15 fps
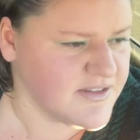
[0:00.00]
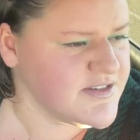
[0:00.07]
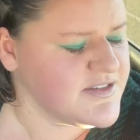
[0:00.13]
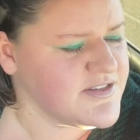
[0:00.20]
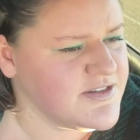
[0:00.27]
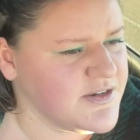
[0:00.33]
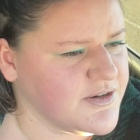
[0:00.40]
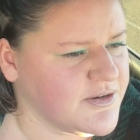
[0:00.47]

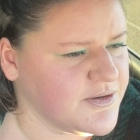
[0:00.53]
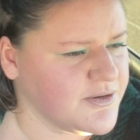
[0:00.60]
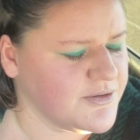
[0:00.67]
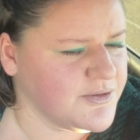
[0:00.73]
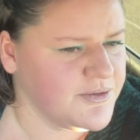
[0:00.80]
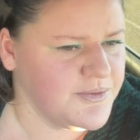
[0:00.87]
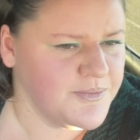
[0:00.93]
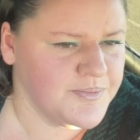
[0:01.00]

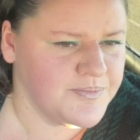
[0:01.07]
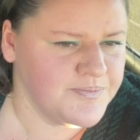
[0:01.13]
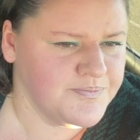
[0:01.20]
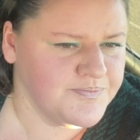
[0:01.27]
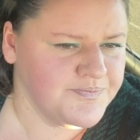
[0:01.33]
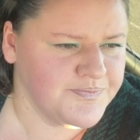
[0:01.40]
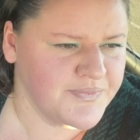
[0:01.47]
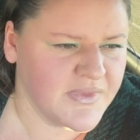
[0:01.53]
So
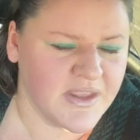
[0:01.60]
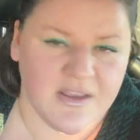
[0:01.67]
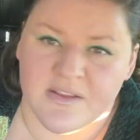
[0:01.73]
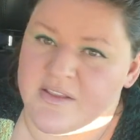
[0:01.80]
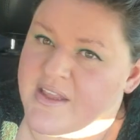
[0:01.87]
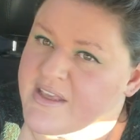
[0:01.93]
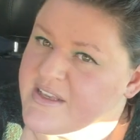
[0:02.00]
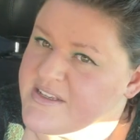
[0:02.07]

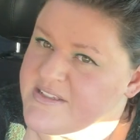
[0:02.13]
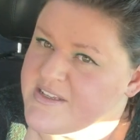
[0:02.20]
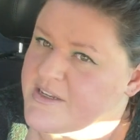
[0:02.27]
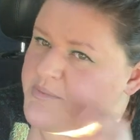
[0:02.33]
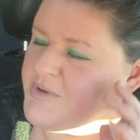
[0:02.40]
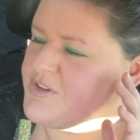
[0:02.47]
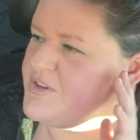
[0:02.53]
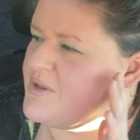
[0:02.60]
like I said
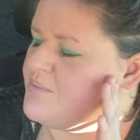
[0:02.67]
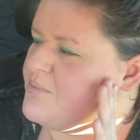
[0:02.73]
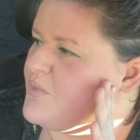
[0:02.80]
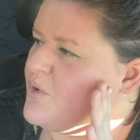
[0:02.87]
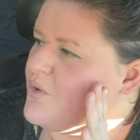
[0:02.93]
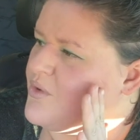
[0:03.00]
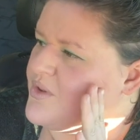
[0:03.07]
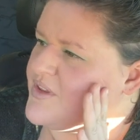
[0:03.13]
about the
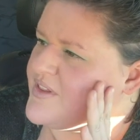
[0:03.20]
mole,